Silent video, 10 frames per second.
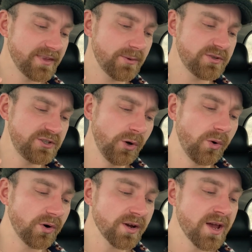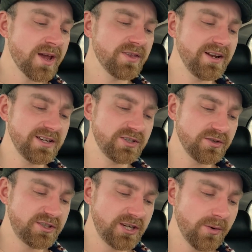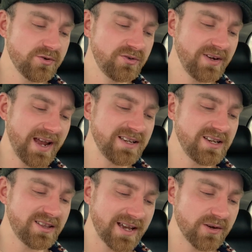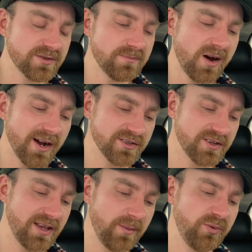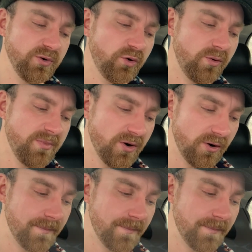There was talk that it had done 280,000 miles at that point or more,